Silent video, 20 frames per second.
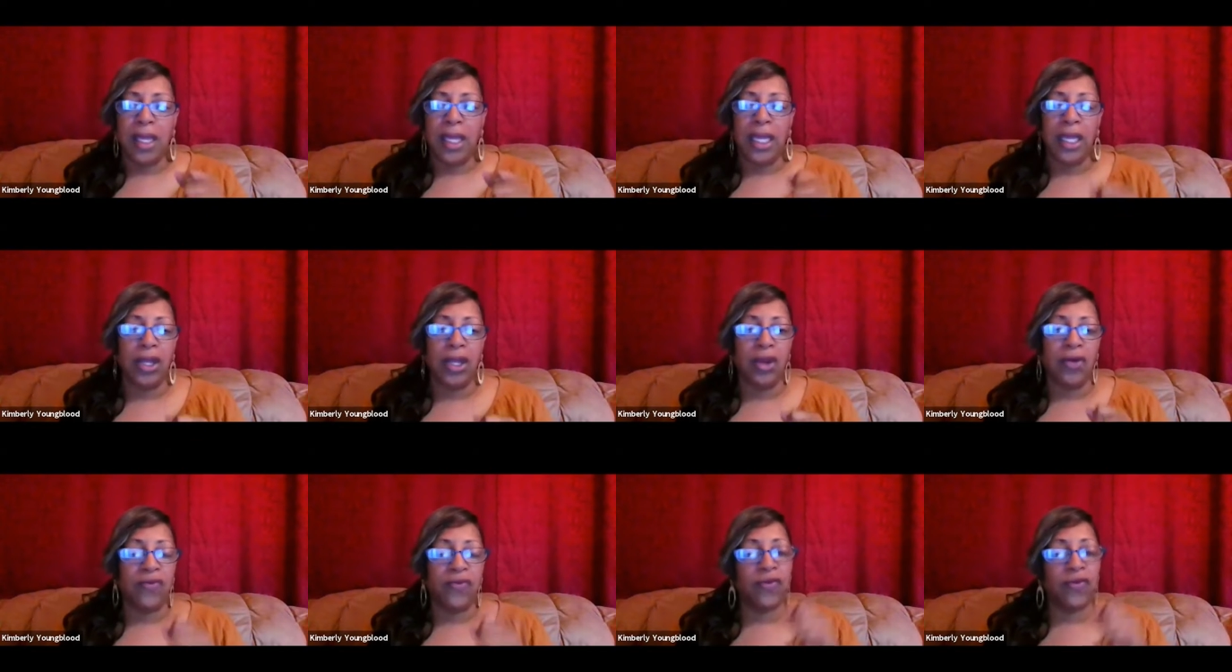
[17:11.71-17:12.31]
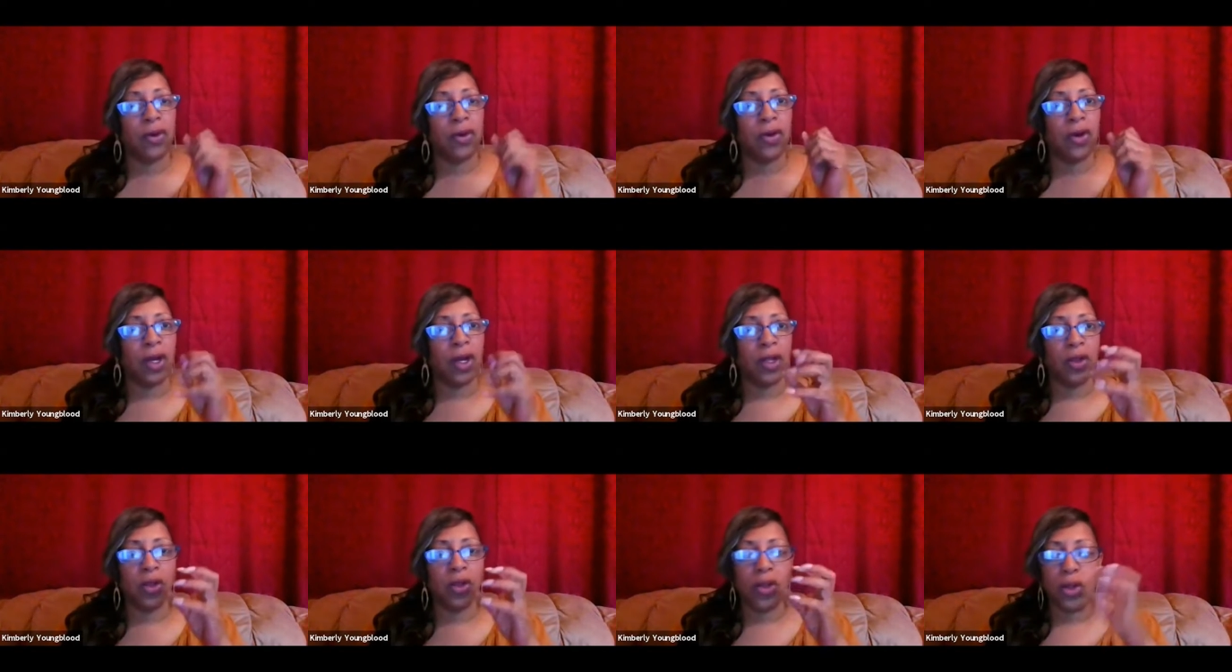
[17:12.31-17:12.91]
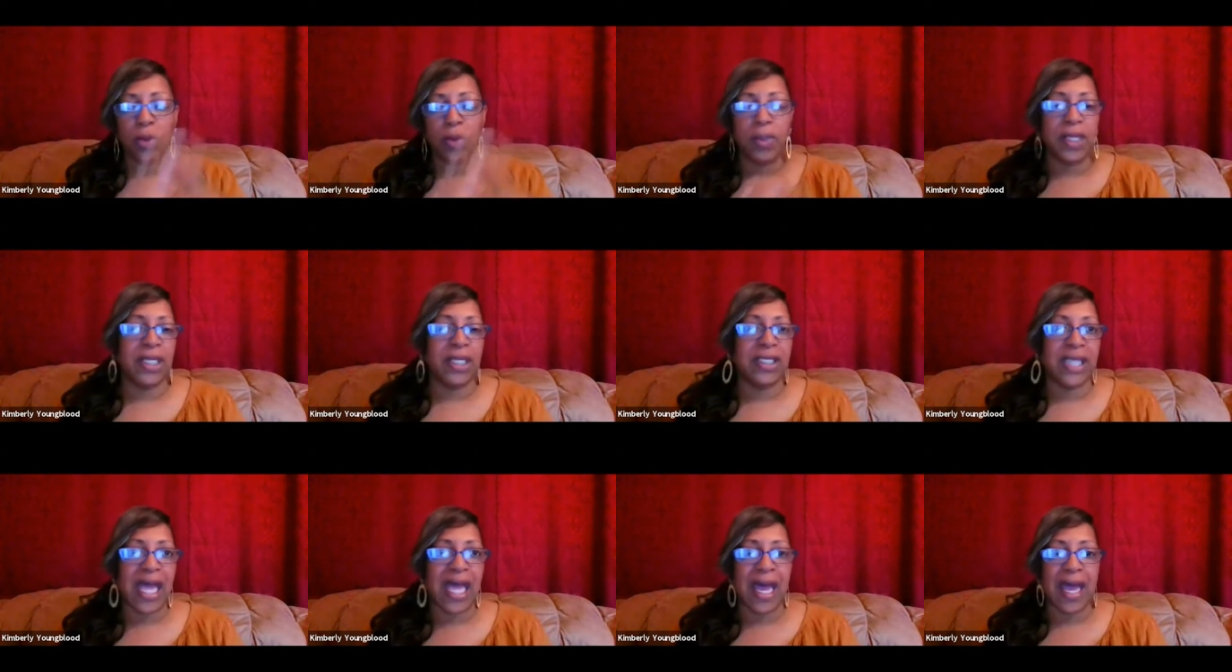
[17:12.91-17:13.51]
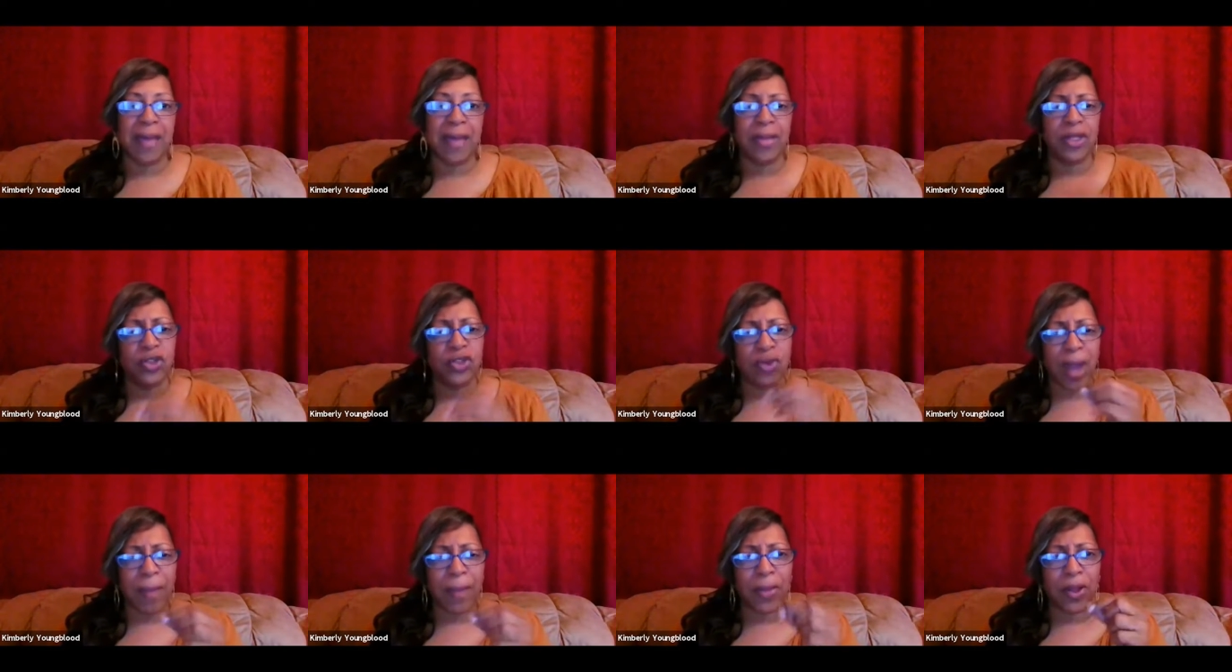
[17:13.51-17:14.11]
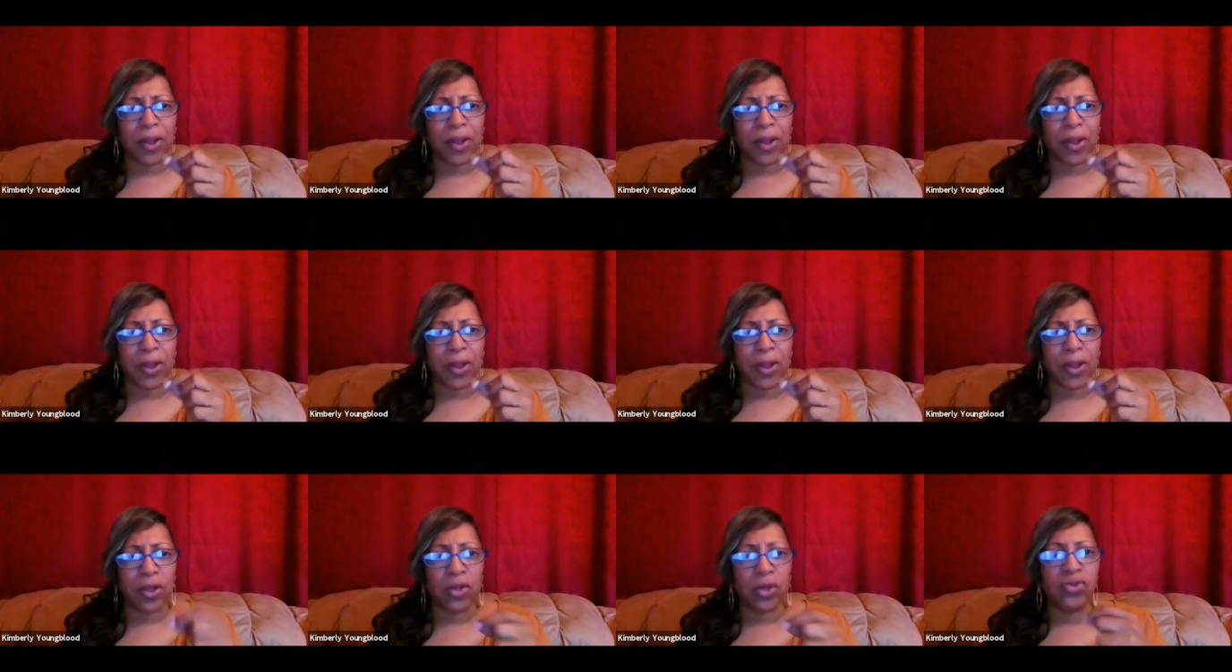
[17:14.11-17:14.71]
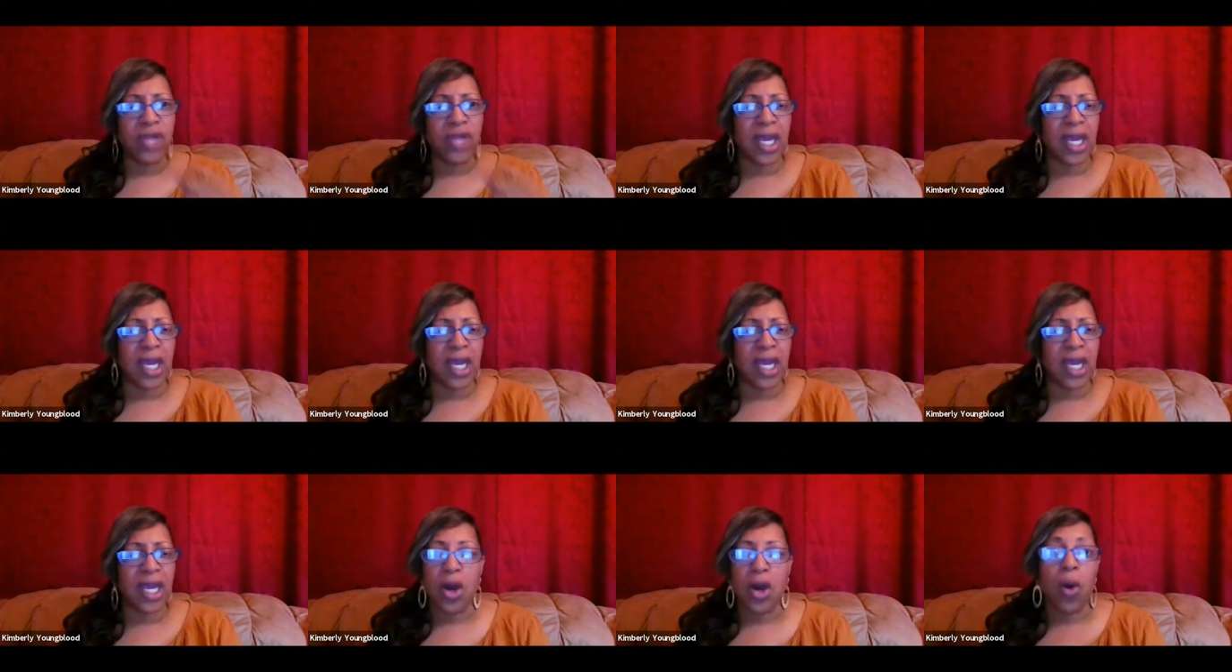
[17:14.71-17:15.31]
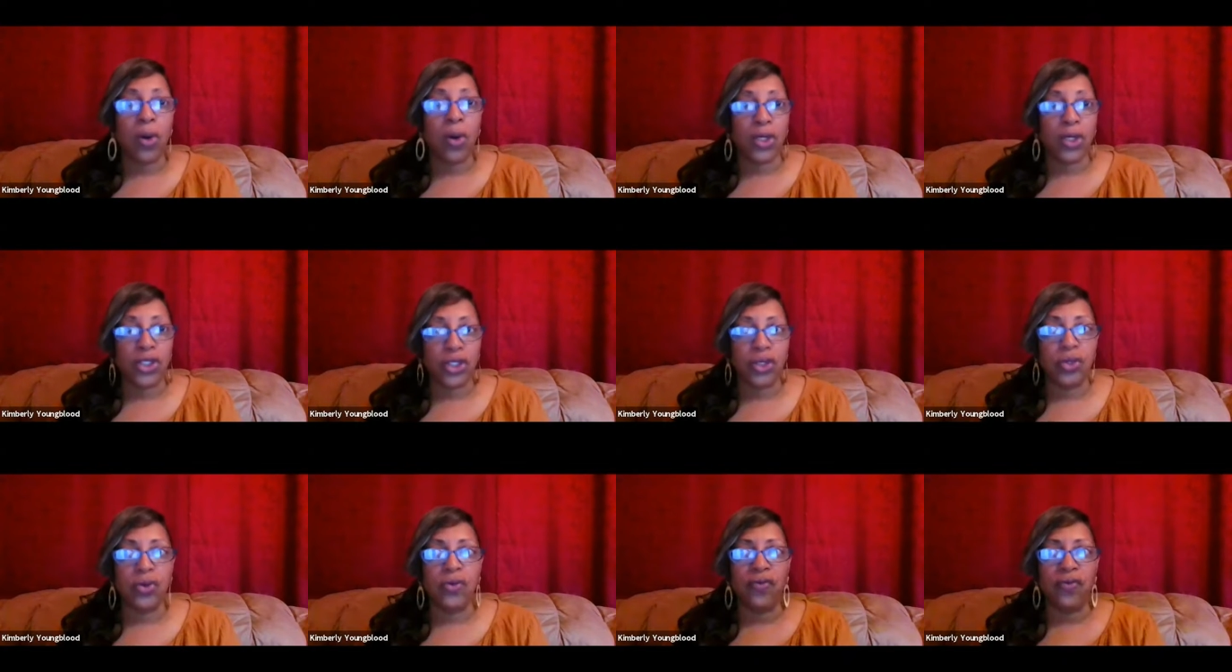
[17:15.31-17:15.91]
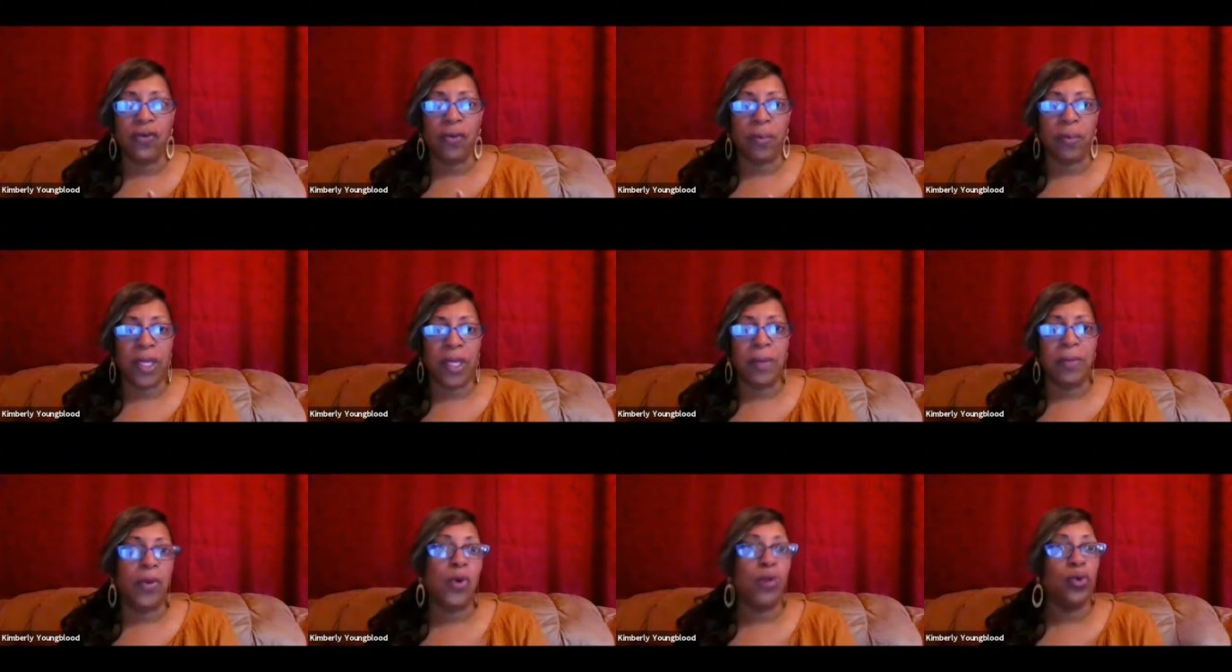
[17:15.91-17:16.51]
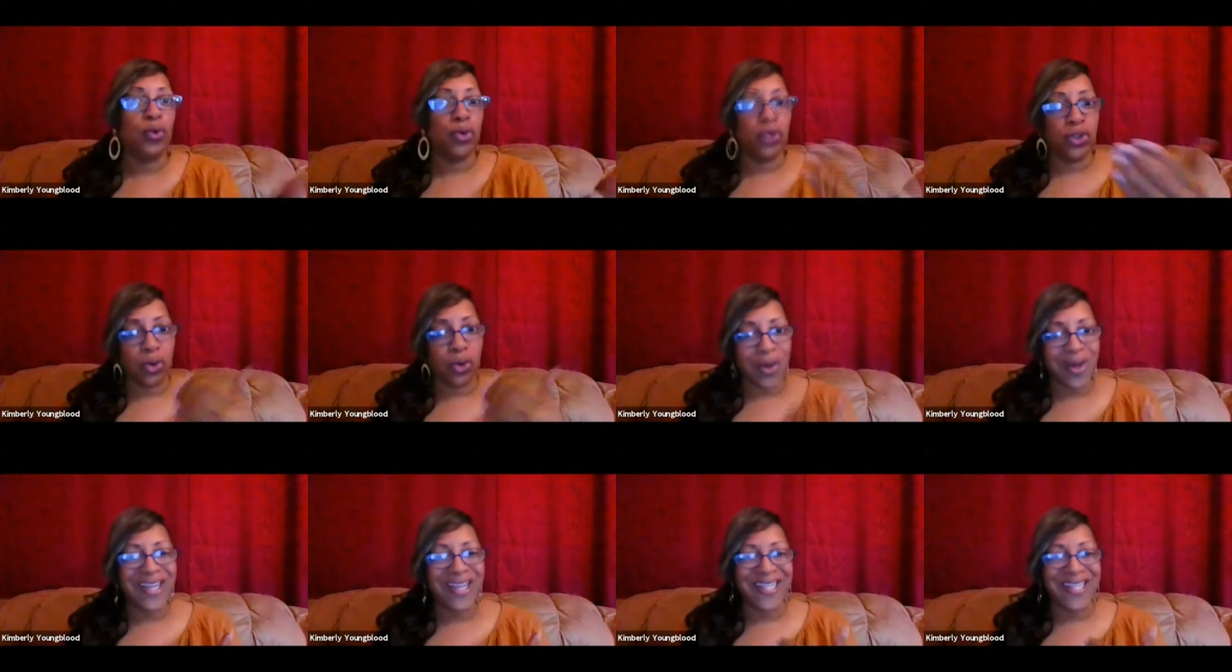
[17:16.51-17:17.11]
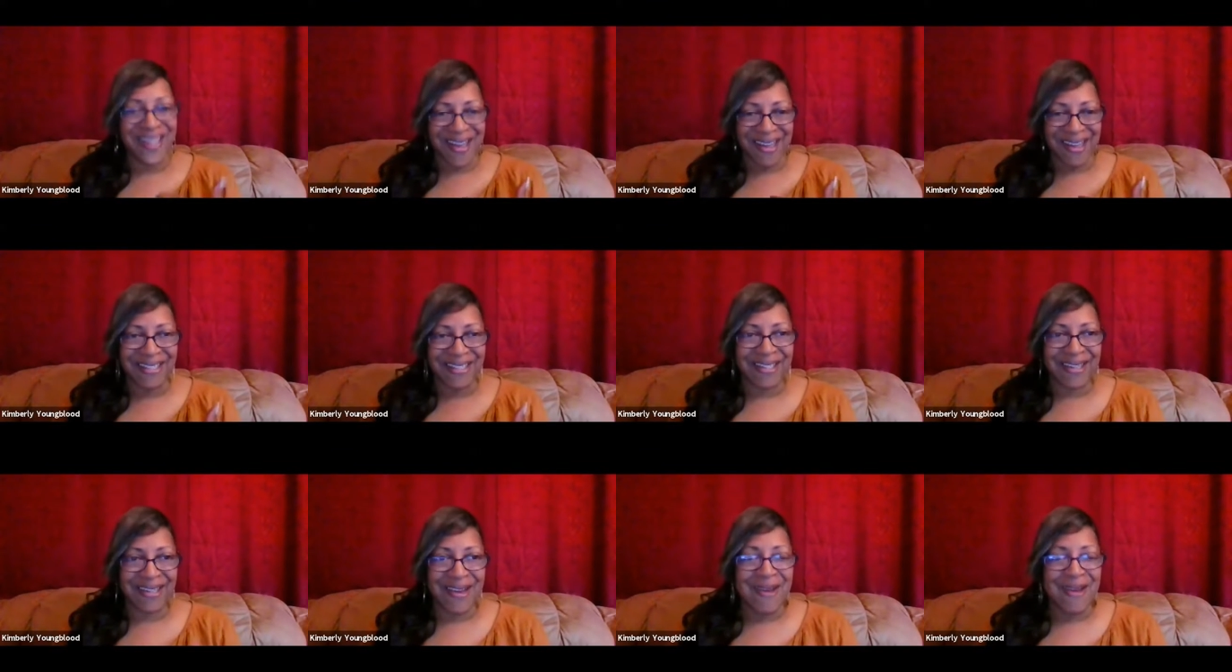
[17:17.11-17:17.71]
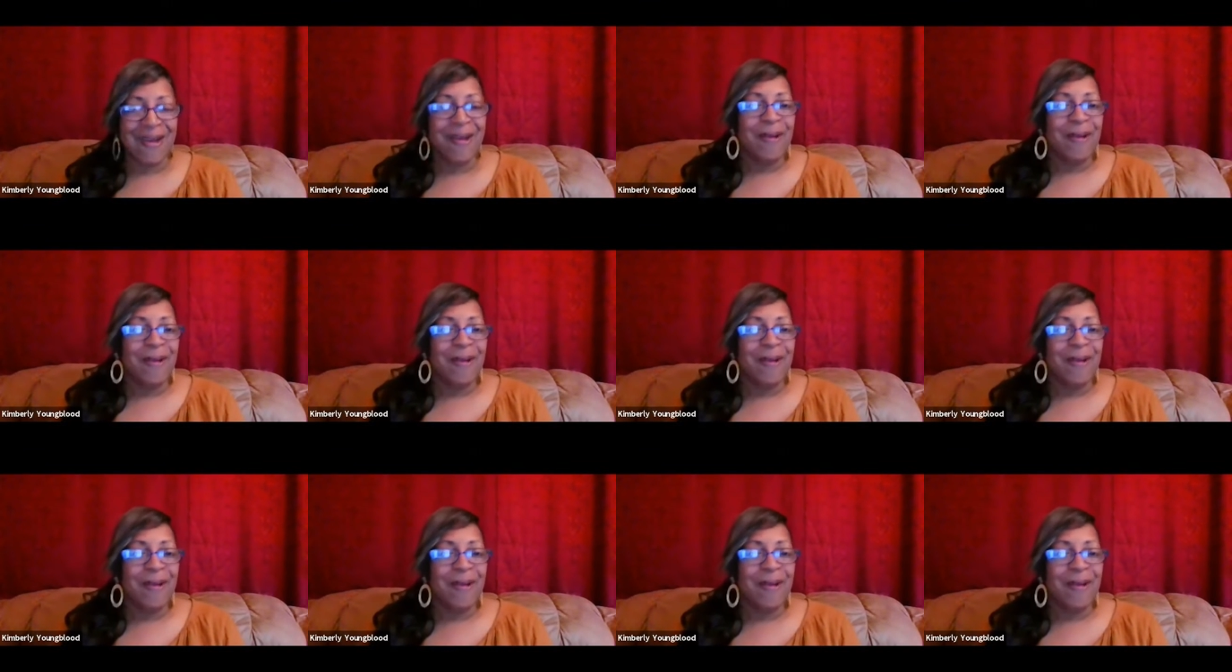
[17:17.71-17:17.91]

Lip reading: here for a little bit of time and drop a little nugget or two for people who joined us